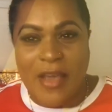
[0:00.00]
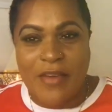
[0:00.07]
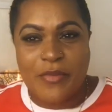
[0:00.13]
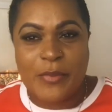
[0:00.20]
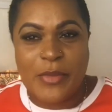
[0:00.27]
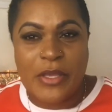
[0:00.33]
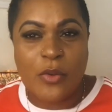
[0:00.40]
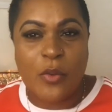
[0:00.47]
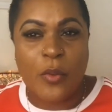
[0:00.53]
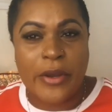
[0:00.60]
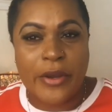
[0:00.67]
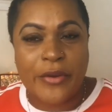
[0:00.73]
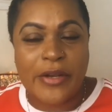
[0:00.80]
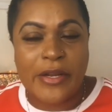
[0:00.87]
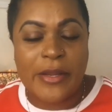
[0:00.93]
have me
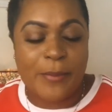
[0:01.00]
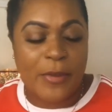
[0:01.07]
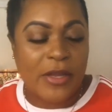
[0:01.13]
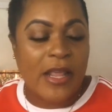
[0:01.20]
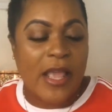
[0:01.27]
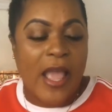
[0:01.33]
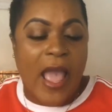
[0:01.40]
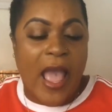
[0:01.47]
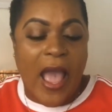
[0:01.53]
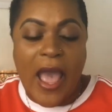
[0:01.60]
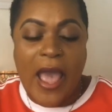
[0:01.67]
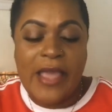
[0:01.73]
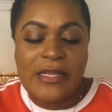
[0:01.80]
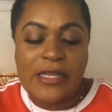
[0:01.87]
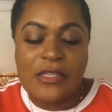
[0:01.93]
wearing it, but
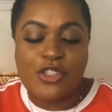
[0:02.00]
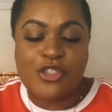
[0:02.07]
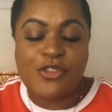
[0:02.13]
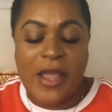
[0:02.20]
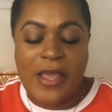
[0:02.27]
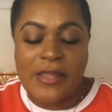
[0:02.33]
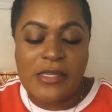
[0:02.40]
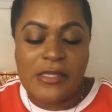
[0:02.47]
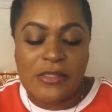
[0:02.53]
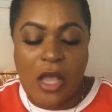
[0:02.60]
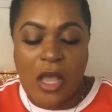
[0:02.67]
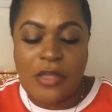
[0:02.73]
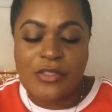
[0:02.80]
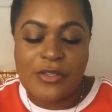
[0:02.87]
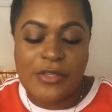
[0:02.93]
I didn't try these
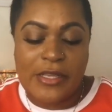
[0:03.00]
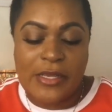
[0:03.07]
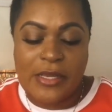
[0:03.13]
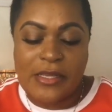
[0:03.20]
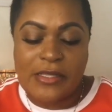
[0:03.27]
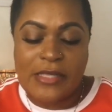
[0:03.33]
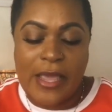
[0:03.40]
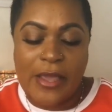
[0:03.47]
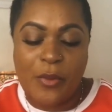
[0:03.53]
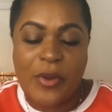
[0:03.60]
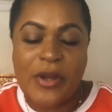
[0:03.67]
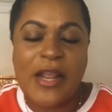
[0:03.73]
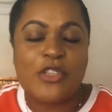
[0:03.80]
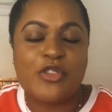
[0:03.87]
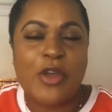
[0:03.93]
on today because I
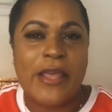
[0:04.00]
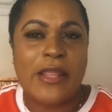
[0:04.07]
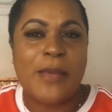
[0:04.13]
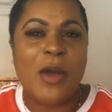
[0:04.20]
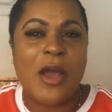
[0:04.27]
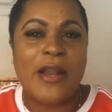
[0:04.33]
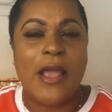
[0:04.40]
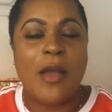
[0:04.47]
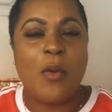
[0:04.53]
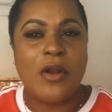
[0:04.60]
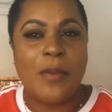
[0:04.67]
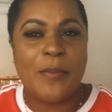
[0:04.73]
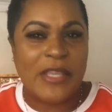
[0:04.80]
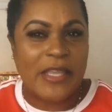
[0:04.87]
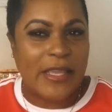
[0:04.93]
when I try them on, I
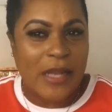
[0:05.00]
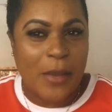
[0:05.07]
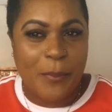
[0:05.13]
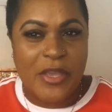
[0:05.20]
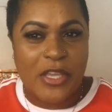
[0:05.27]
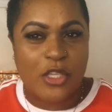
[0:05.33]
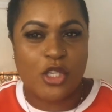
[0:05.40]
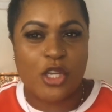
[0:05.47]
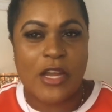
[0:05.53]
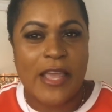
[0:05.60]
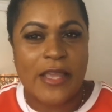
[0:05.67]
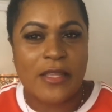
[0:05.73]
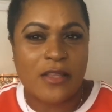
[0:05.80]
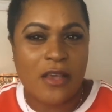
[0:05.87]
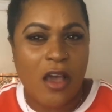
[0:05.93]
want to be in a picture
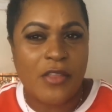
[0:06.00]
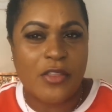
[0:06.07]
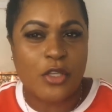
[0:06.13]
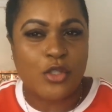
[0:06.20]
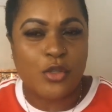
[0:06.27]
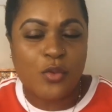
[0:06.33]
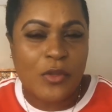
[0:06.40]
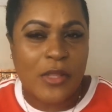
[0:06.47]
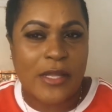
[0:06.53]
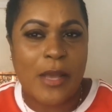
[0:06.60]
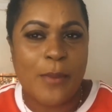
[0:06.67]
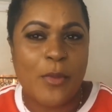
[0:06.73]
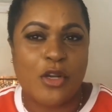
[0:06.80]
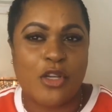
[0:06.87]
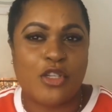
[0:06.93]
like the other two
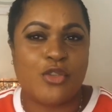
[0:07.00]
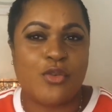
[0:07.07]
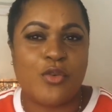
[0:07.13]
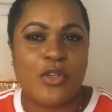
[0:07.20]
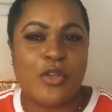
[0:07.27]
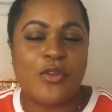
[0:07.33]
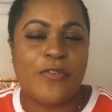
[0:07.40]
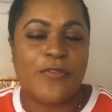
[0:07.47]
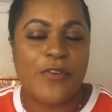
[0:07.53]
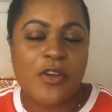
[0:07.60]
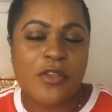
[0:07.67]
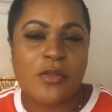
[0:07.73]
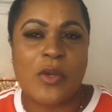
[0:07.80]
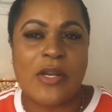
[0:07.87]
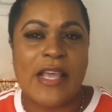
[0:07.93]
that I'm going to show you. The
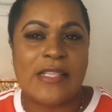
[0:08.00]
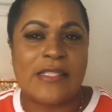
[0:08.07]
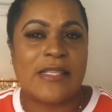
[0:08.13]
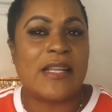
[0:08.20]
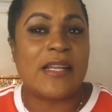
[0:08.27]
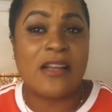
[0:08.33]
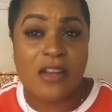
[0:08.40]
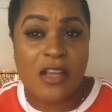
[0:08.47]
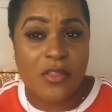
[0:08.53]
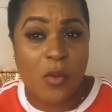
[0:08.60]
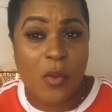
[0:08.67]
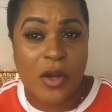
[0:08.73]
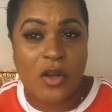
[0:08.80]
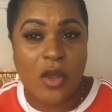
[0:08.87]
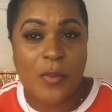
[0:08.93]
first one I said and
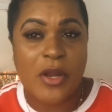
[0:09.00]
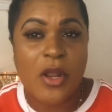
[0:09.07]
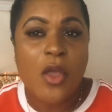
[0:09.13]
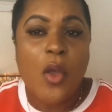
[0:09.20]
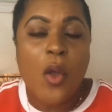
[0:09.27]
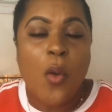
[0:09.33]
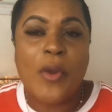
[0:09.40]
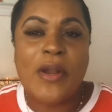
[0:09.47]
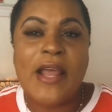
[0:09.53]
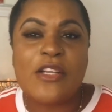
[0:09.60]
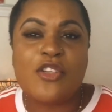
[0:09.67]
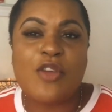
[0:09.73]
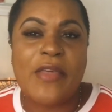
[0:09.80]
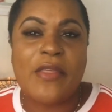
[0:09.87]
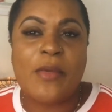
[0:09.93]
another one coming. When
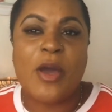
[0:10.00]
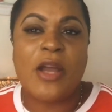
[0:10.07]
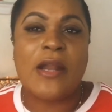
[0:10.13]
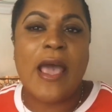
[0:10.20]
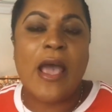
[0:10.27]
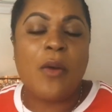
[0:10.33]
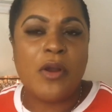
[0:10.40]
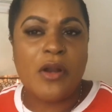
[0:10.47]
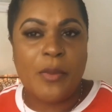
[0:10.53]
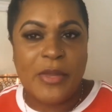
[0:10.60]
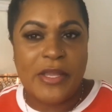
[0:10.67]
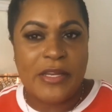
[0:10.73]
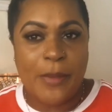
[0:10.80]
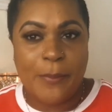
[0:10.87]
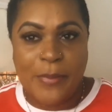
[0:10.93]
I try them on, I want to
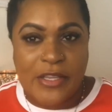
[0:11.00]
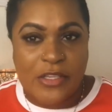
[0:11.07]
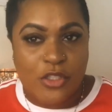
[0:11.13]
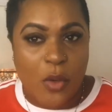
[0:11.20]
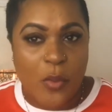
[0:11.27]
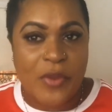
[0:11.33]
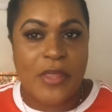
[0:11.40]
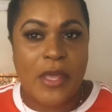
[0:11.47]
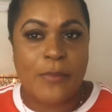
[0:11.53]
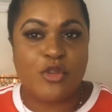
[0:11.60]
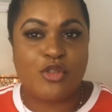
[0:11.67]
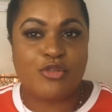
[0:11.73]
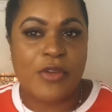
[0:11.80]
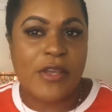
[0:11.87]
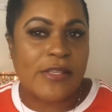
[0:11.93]
be in a picture with them
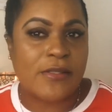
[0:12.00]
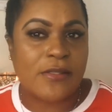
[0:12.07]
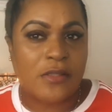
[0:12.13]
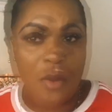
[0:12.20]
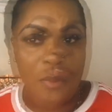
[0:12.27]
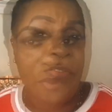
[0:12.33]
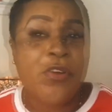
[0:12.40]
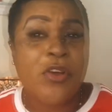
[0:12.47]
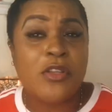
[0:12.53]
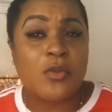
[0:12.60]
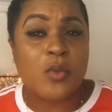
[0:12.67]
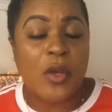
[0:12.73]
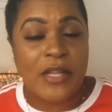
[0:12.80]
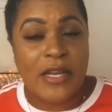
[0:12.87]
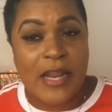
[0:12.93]
dressed up.
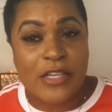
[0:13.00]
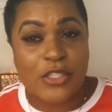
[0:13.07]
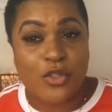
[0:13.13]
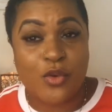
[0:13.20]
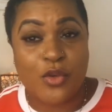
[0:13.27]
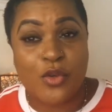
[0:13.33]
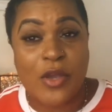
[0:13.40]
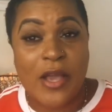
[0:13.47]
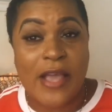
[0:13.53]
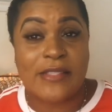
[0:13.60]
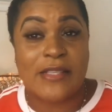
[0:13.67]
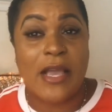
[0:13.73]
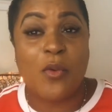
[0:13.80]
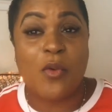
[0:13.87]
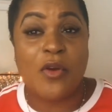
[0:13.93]
First one that I show you
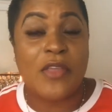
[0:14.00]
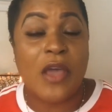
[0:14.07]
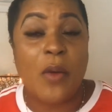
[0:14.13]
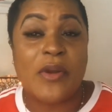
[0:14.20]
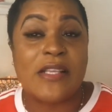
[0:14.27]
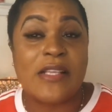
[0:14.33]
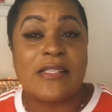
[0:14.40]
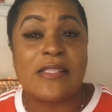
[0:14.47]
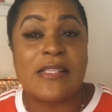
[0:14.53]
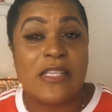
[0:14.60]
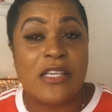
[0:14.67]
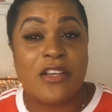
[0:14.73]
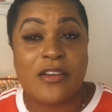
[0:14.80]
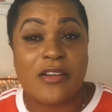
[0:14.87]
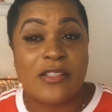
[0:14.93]
guys, I wore that with a
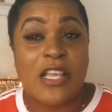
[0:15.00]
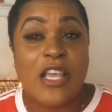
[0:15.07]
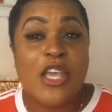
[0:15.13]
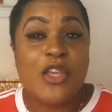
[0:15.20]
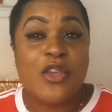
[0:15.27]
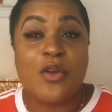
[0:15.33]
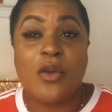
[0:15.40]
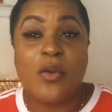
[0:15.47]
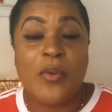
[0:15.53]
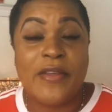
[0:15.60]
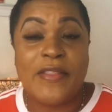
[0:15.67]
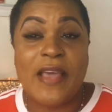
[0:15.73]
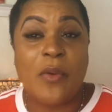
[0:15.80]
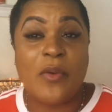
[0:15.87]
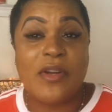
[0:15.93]
sneakers. You could
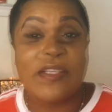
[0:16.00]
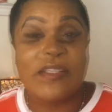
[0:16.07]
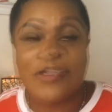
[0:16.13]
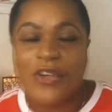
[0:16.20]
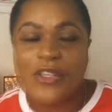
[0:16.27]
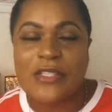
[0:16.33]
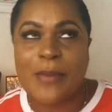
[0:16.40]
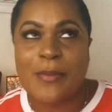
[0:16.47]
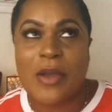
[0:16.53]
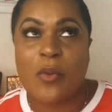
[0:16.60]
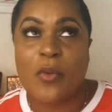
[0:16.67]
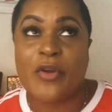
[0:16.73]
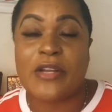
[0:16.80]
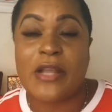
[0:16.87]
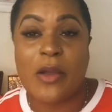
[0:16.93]
wear that with a first time I
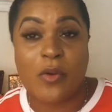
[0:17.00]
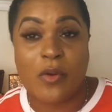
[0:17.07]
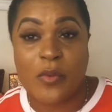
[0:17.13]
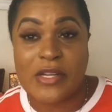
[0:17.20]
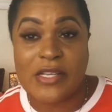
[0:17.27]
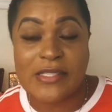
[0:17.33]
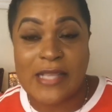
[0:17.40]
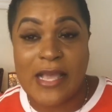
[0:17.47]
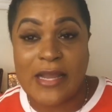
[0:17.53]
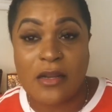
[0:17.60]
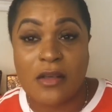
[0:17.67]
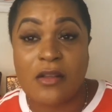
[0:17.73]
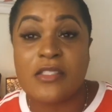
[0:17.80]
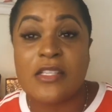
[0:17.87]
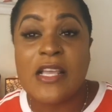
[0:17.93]
wore it, I wore it with a
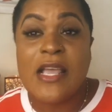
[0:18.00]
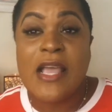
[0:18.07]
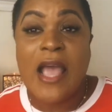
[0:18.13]
sandals.